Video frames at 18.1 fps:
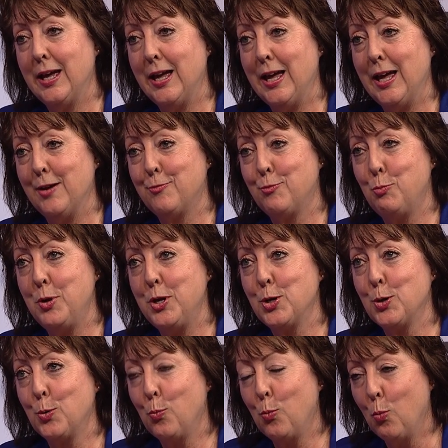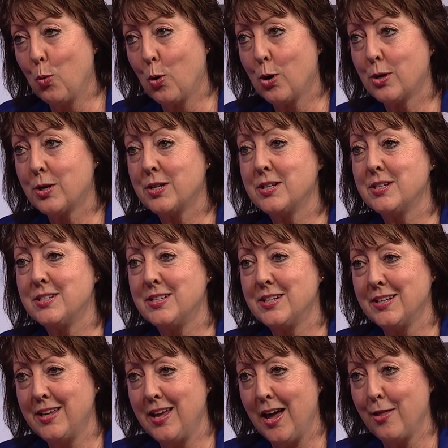if we could work
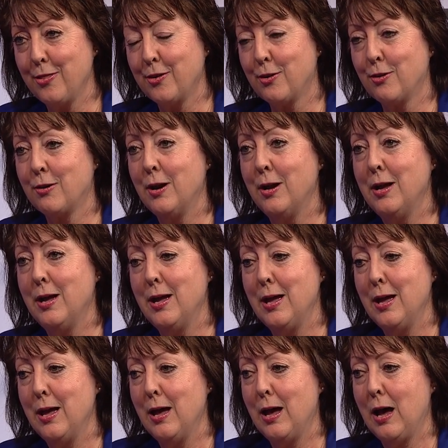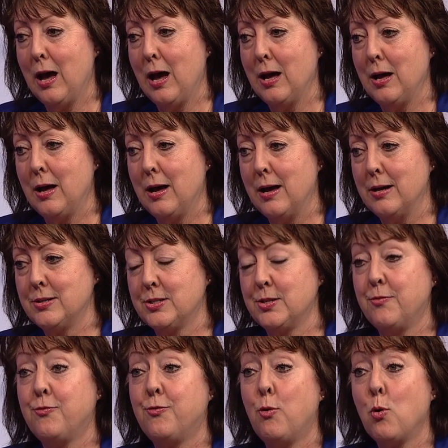together
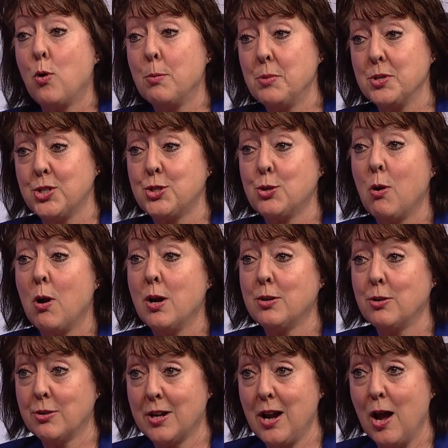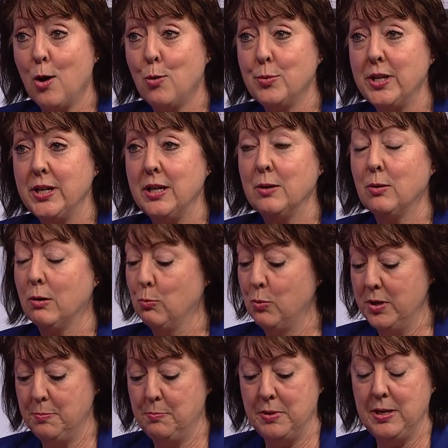to form a stronger county,
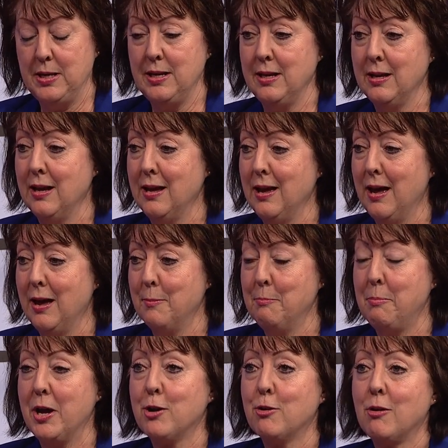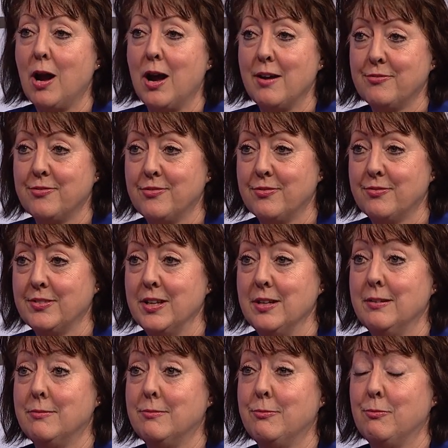we'd be better off
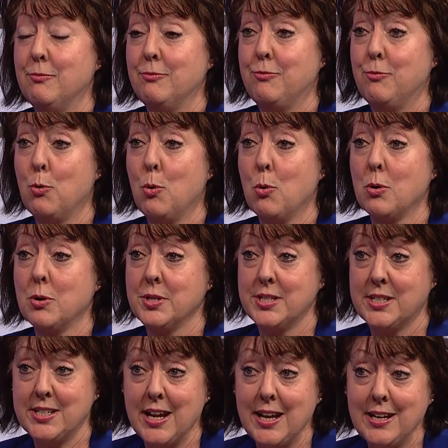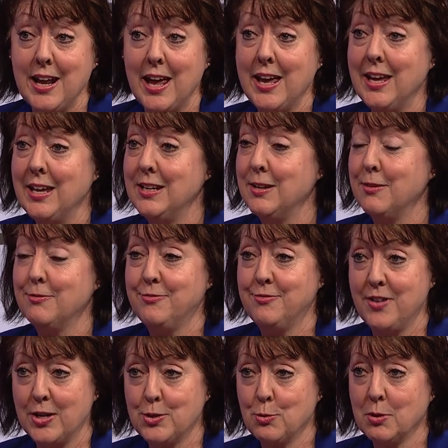for state aid,
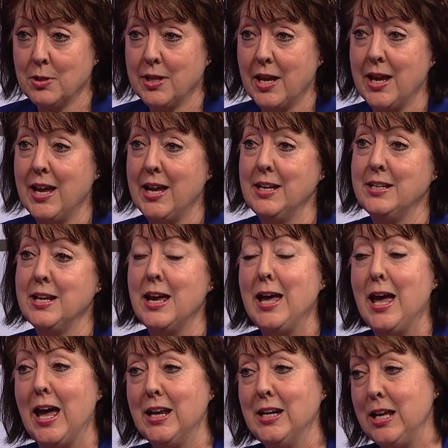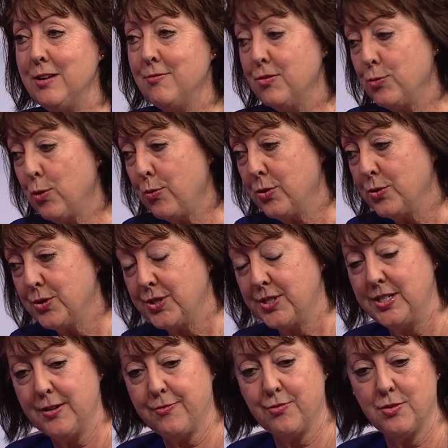federal aid. And even though there's
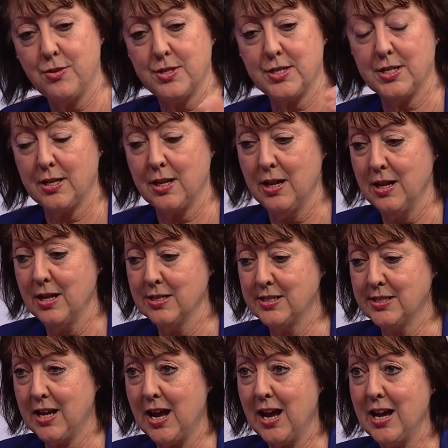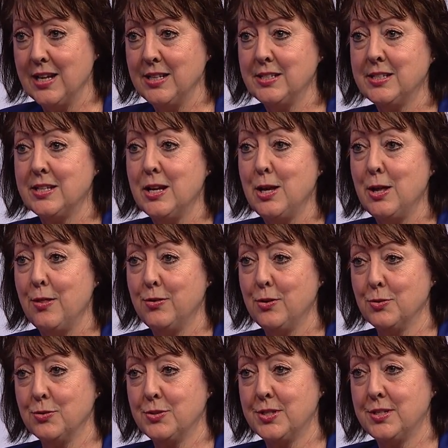different sides,
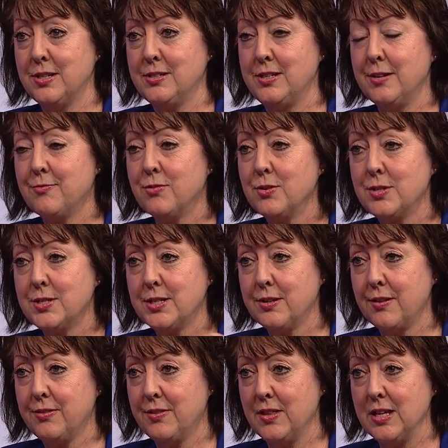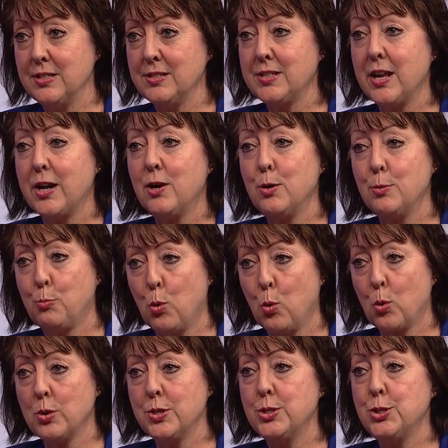there's different things that are
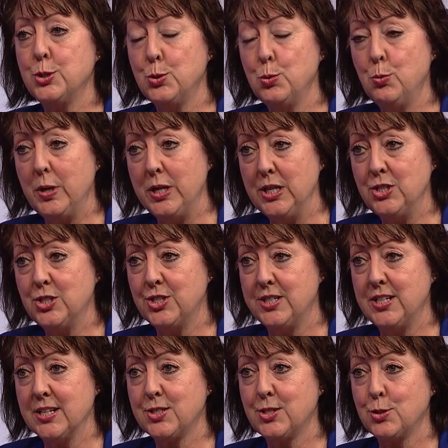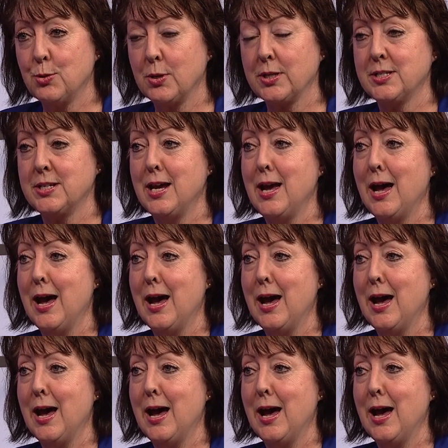important to each district,